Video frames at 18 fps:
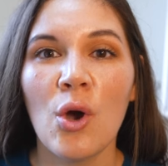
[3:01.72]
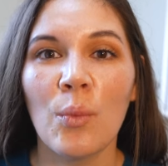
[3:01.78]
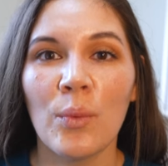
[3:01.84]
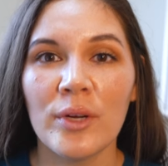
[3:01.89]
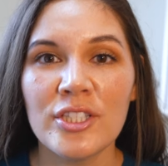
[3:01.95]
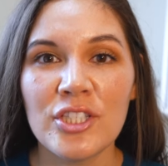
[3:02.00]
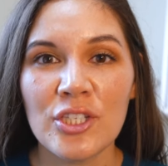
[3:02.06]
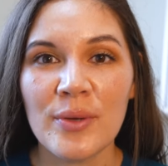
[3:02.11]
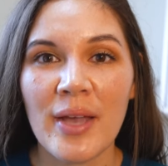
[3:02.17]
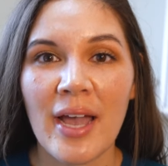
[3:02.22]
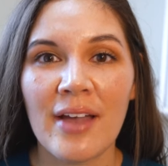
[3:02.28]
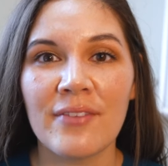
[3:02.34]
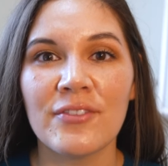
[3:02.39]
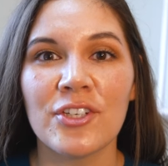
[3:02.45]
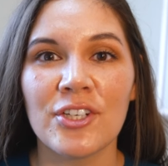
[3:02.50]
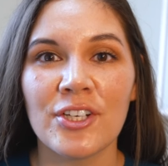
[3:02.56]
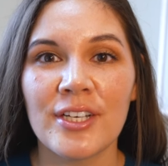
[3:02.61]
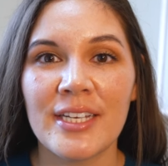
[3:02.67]
Once you
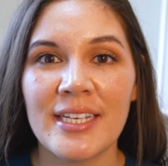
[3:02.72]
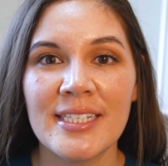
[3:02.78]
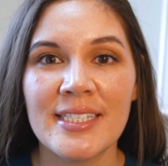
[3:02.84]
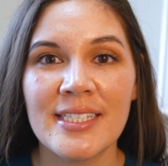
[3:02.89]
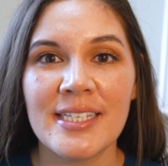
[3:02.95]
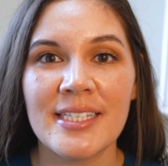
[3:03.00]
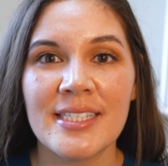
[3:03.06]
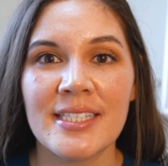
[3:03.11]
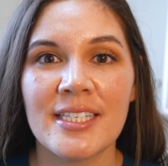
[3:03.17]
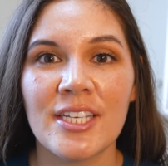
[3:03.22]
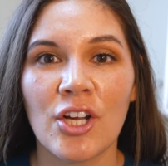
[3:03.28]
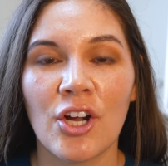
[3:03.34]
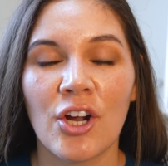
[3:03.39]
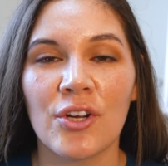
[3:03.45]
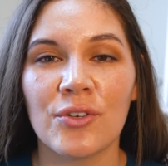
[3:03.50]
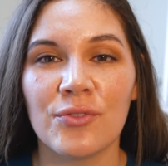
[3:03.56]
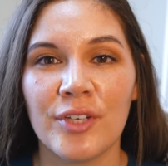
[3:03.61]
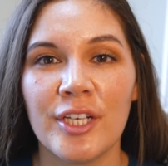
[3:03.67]
have your ETC
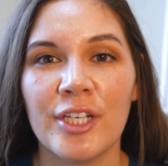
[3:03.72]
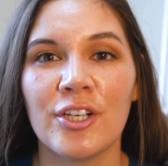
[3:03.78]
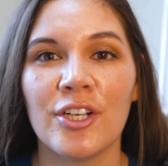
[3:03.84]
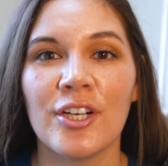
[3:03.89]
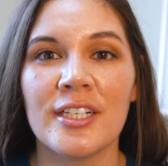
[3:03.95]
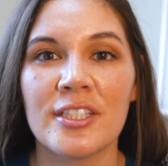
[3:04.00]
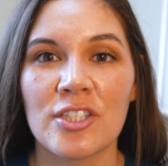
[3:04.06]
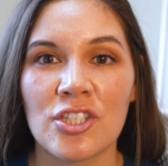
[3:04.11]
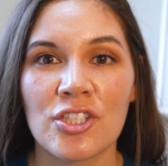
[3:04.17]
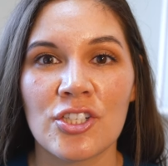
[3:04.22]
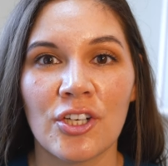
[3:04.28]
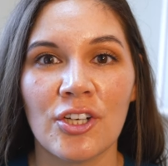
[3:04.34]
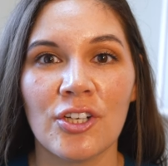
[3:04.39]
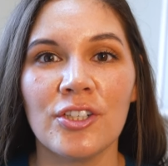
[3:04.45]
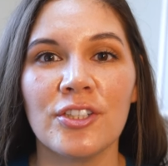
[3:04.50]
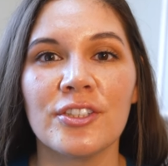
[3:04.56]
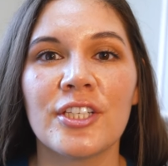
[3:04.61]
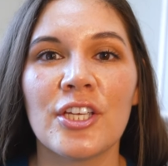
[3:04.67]
card reader
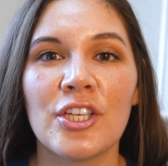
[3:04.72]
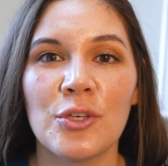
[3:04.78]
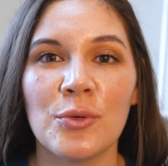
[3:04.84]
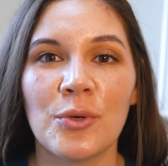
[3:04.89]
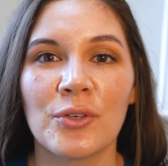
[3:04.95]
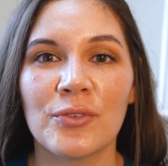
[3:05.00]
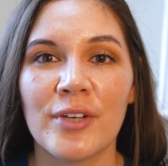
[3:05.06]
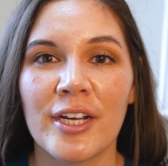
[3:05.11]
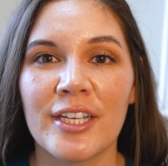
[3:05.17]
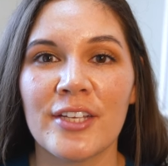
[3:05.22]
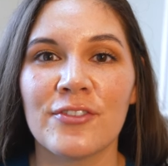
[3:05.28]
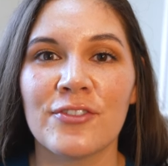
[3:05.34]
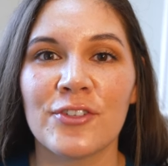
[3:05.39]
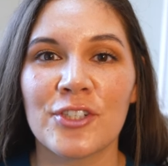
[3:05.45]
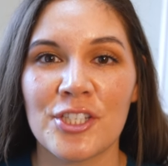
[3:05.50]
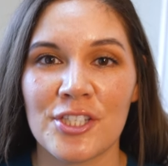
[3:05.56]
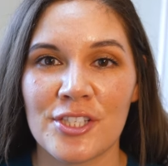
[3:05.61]
installed, you are ready for